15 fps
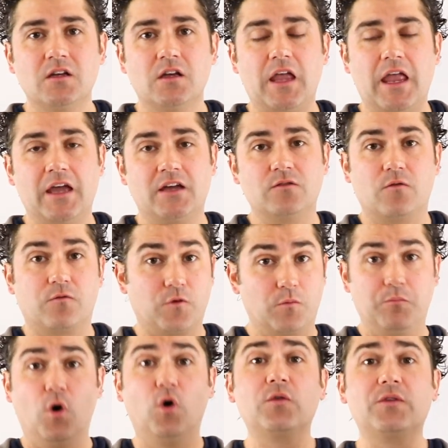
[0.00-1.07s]
And for
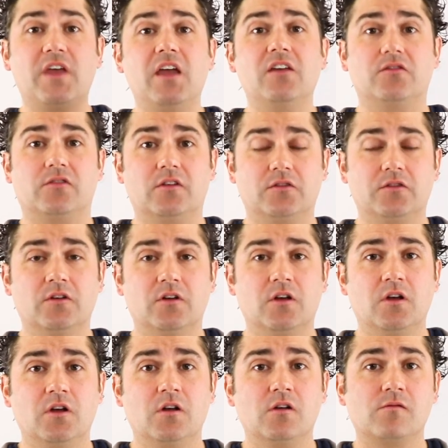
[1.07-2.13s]
both cases,
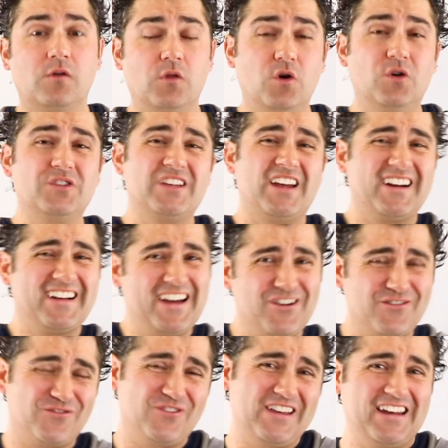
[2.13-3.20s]
for those that are kind of
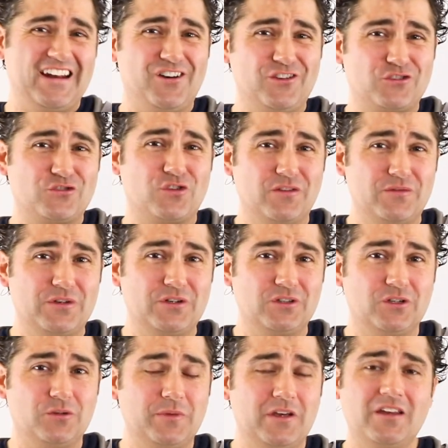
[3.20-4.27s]
freaking out on the trivial a
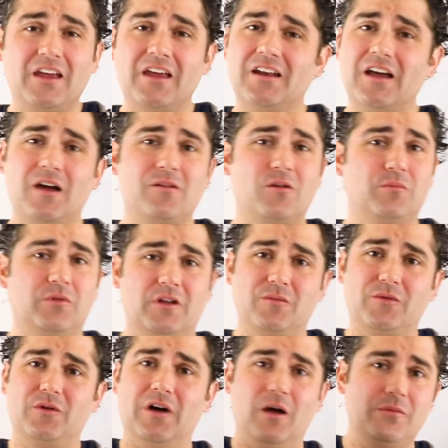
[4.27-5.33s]
little bit, and I don't blame
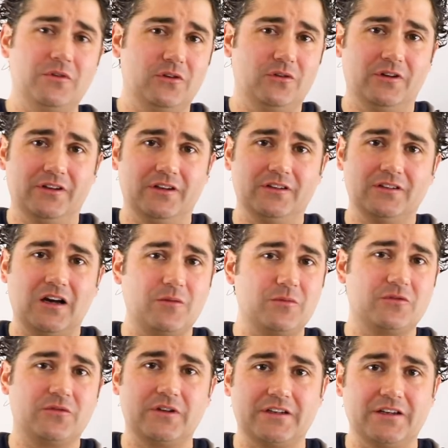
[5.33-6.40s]
you, I've been doing it, I've been
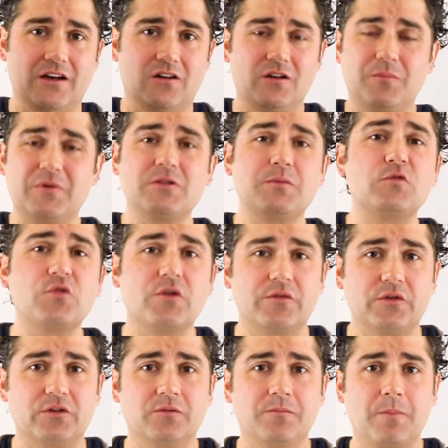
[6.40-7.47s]
freaking out, but it's been
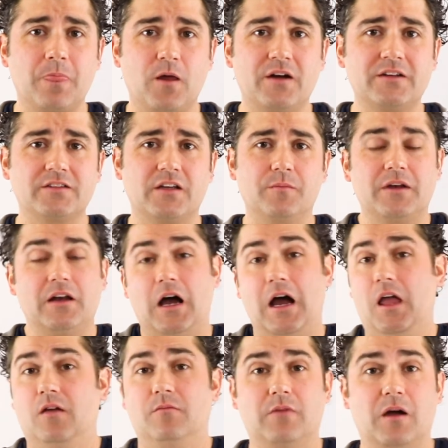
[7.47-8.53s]
trivial. Honestly,
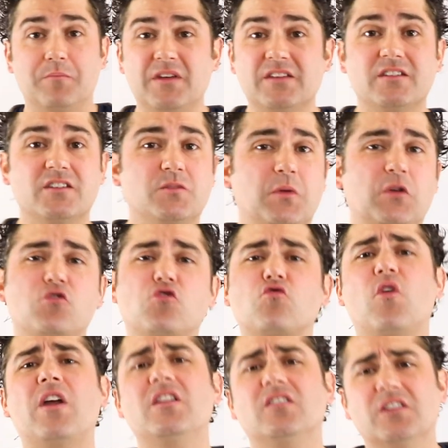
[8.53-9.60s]
my business has been
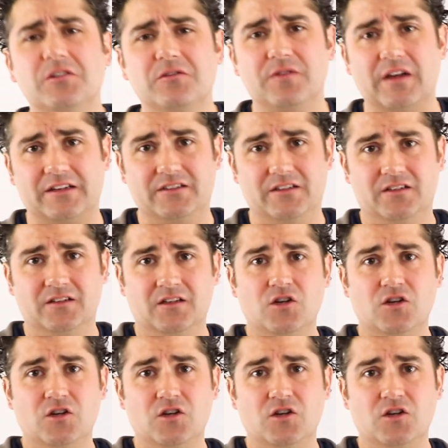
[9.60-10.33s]
greatly affected.